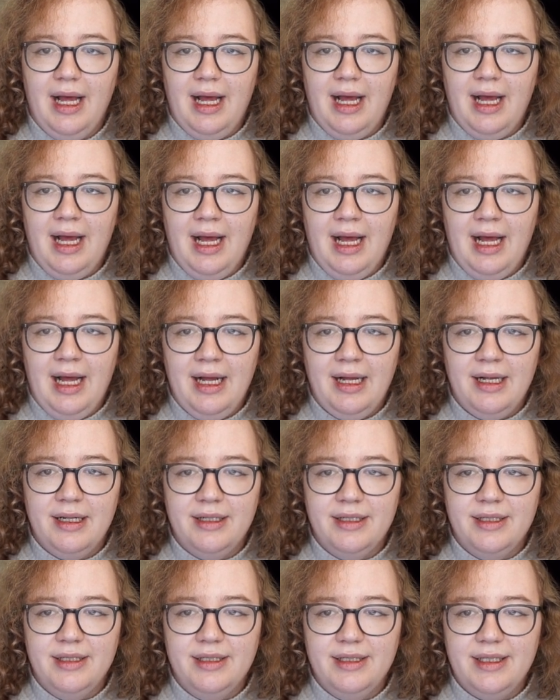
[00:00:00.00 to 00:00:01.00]

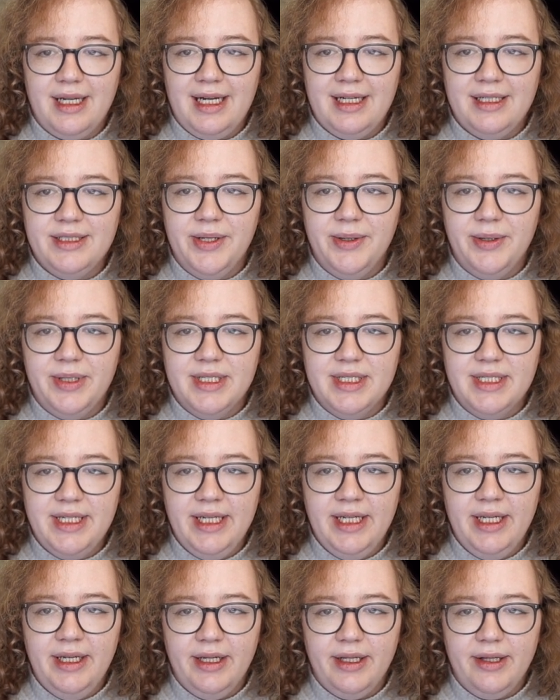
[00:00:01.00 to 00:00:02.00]
And as you can
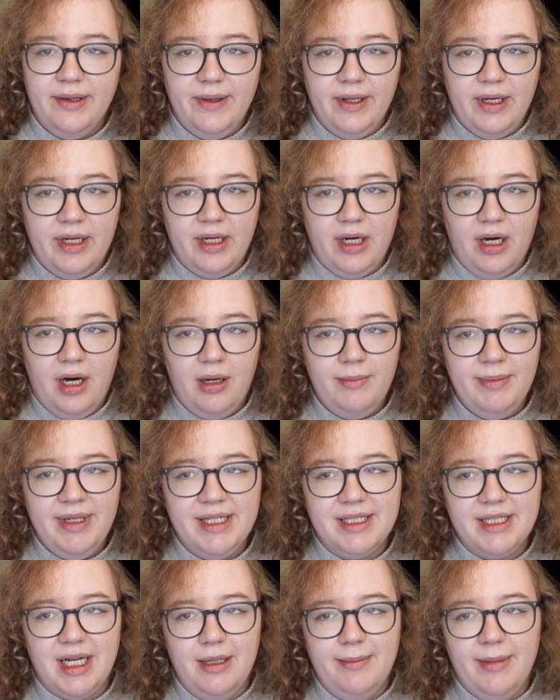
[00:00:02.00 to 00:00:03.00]
see, the
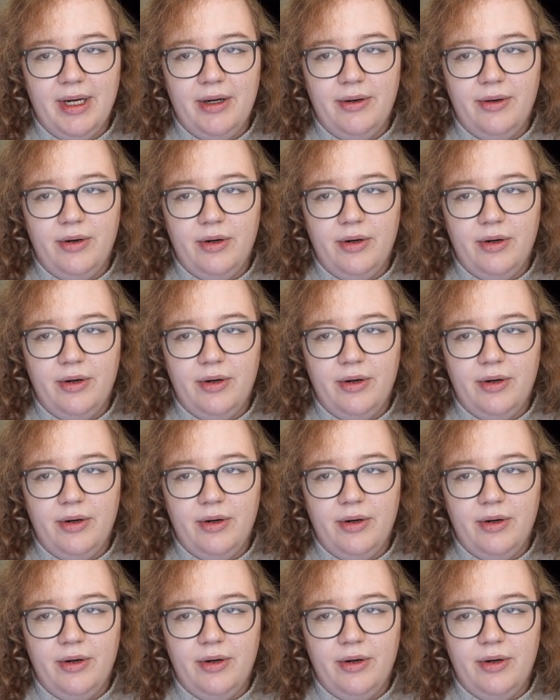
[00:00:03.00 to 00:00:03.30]
heartbeat timeout